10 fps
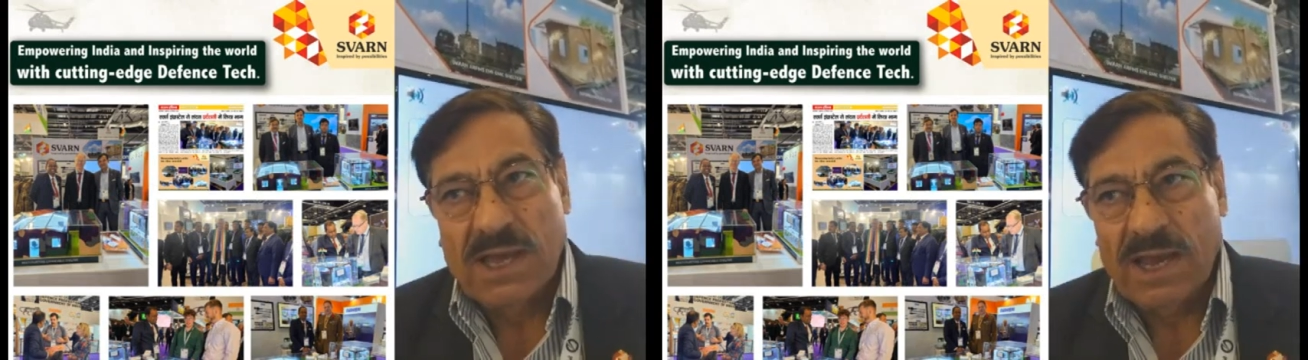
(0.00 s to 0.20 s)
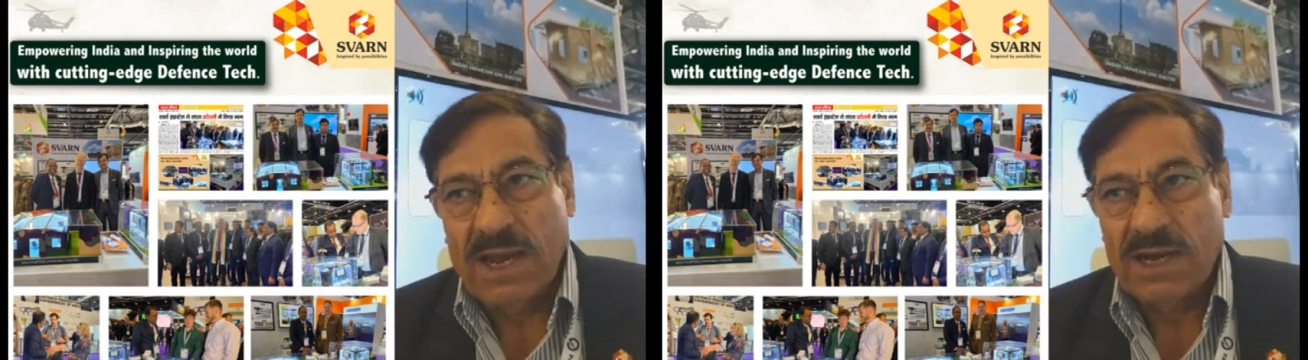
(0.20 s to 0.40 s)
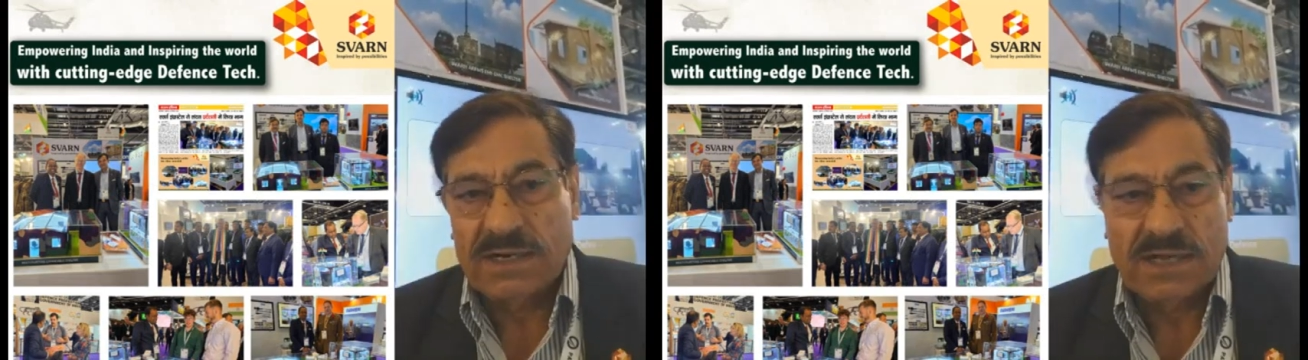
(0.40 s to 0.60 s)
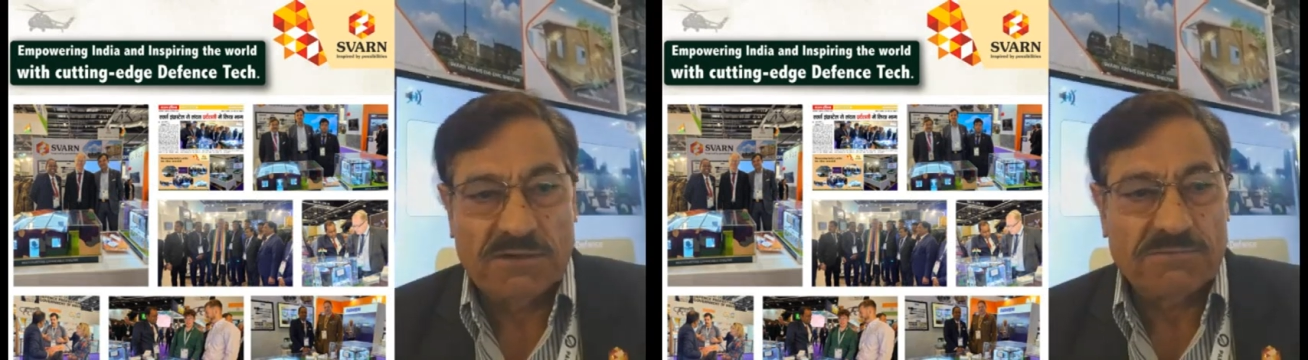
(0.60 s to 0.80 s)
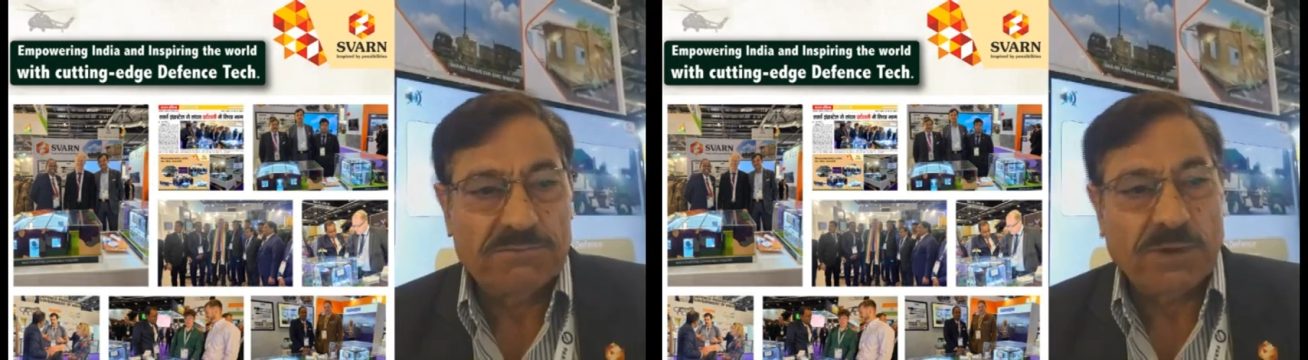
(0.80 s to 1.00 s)
and
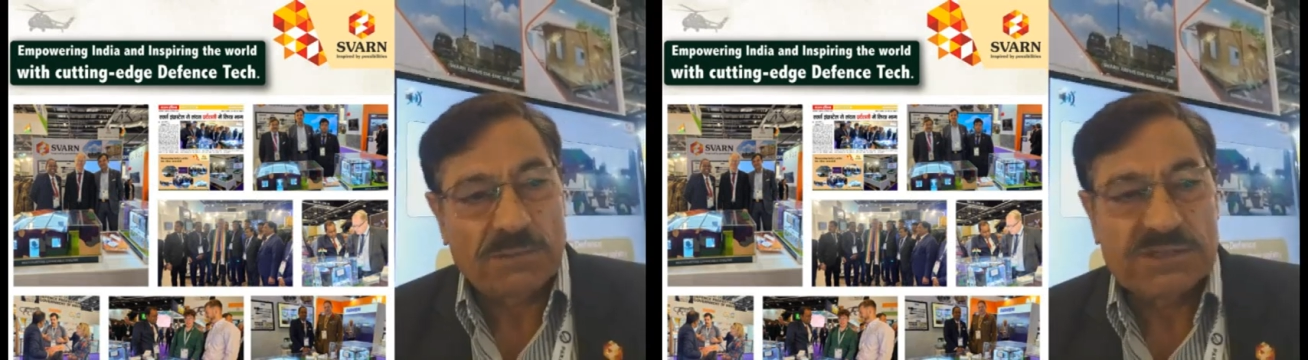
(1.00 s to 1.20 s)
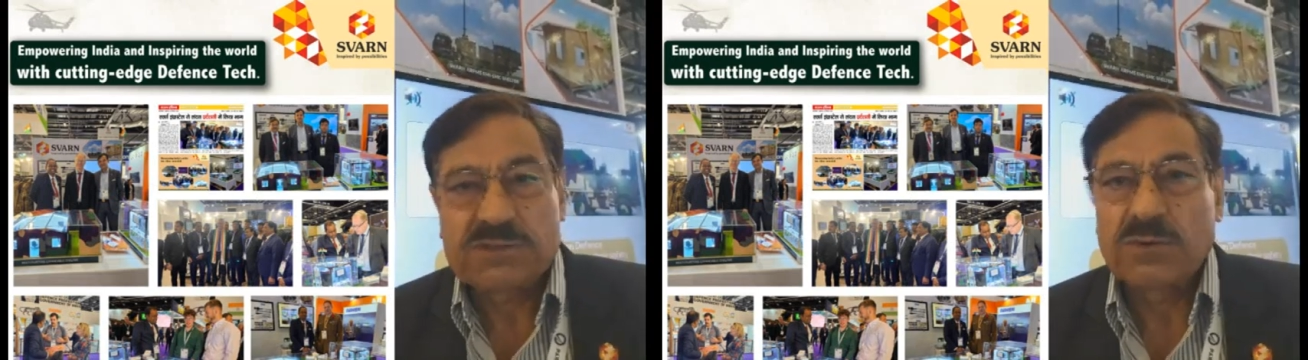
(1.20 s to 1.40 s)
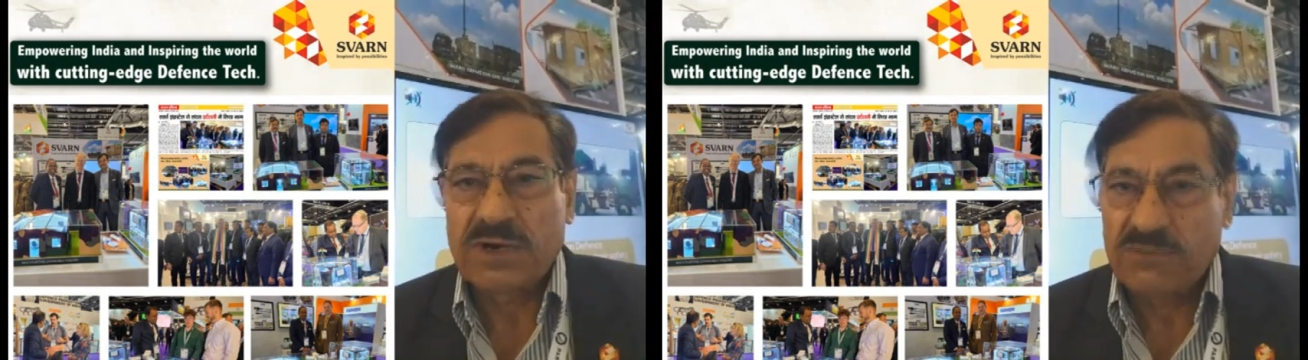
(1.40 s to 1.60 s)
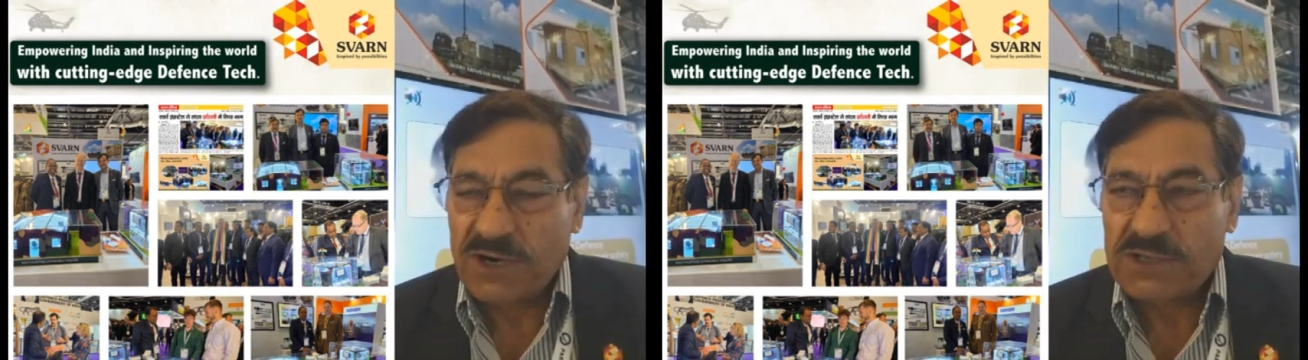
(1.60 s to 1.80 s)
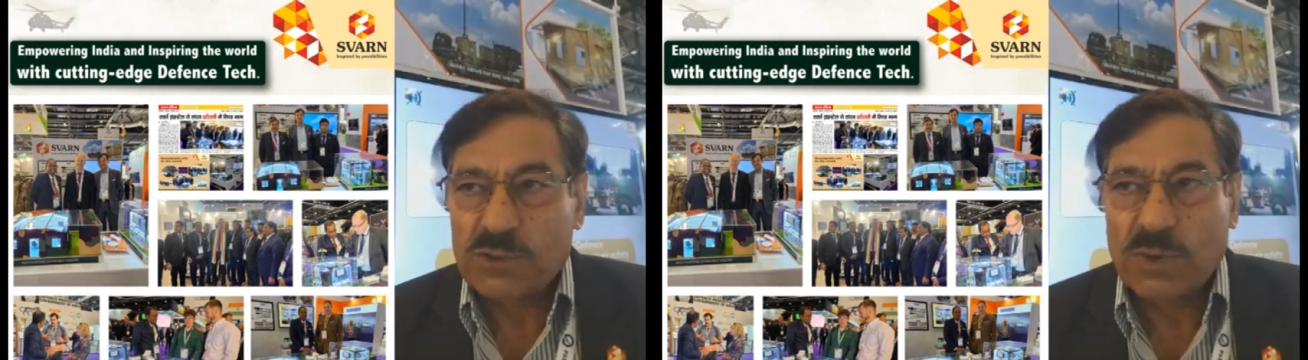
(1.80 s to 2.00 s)
have promised to
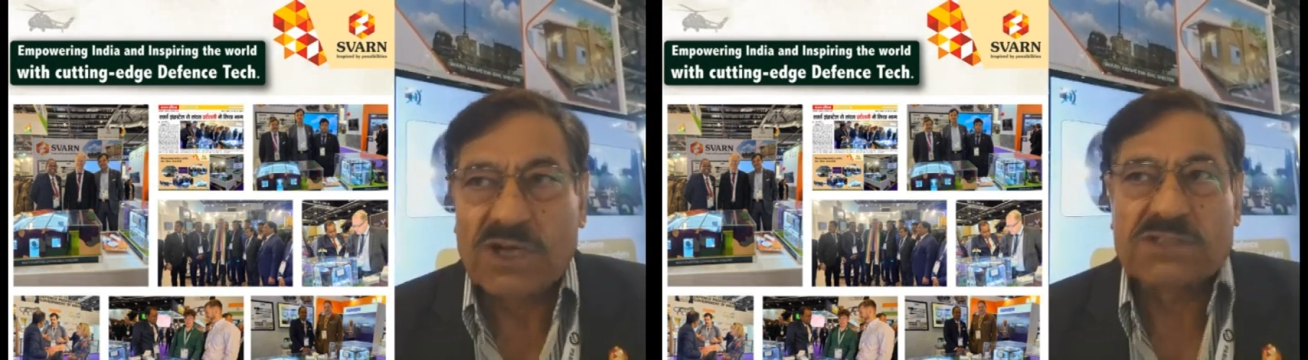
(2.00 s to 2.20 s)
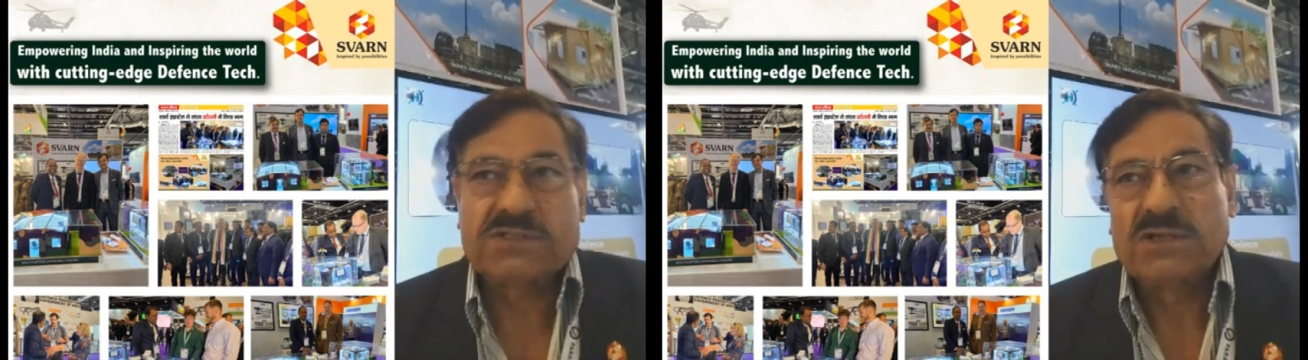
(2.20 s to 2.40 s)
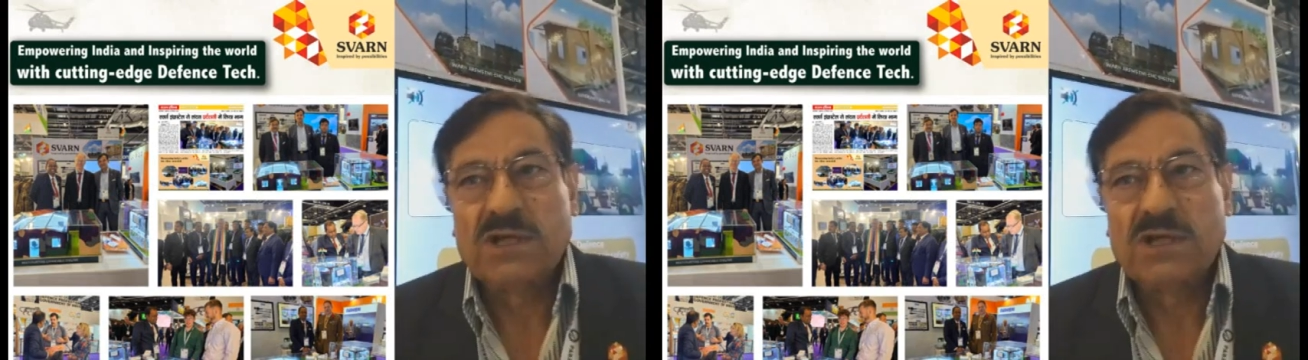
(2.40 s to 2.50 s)
revert to us